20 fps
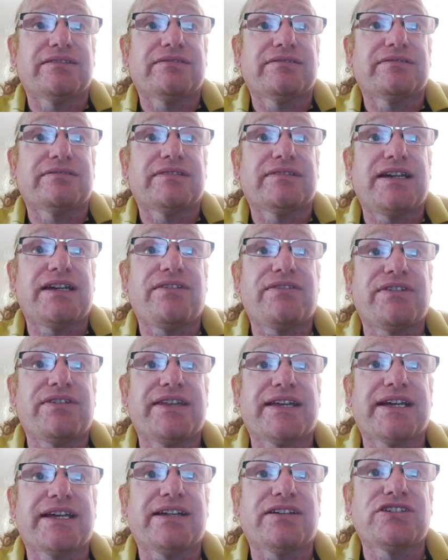And
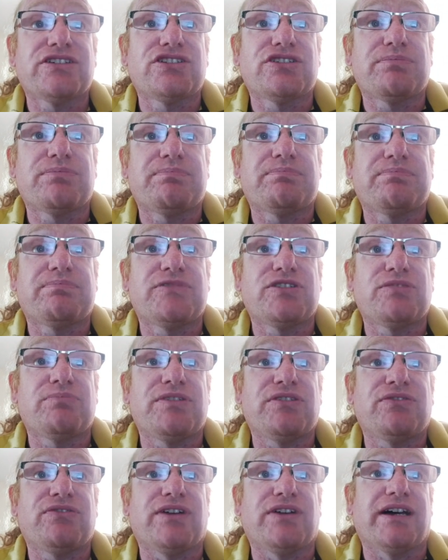everything else should
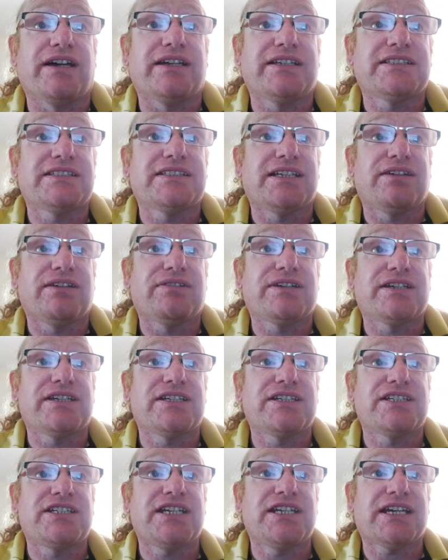be fine. So we
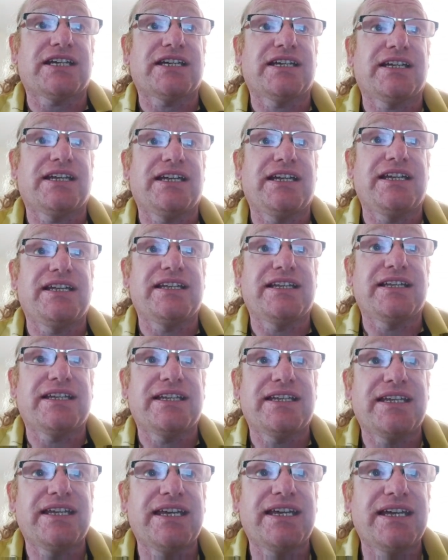can check in
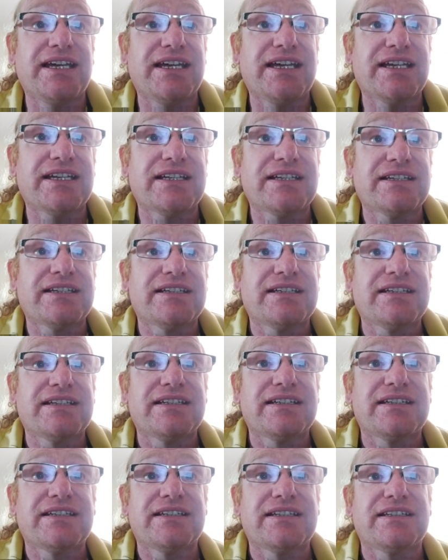here.
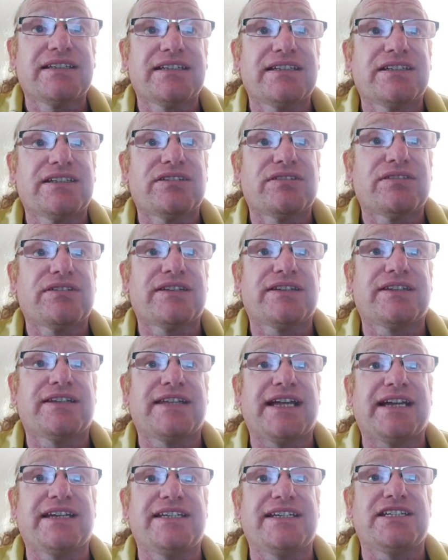
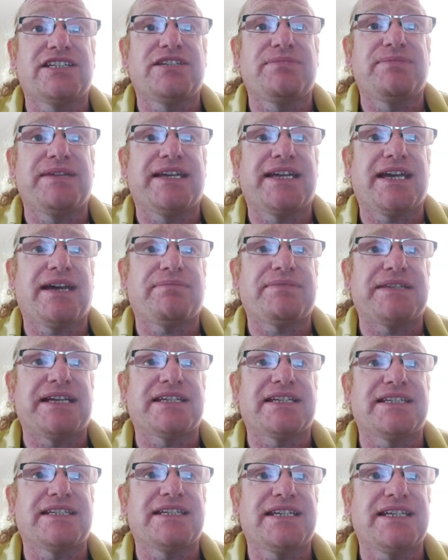That needs to be kept
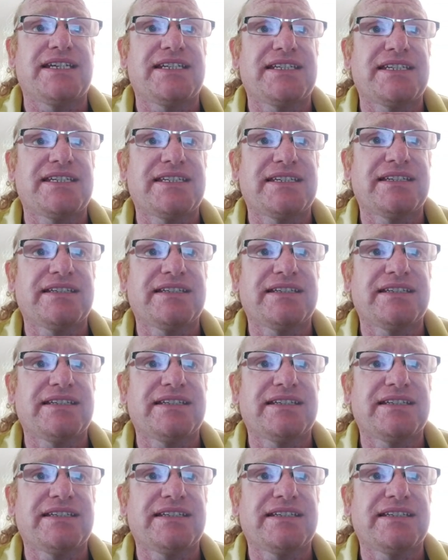as it is.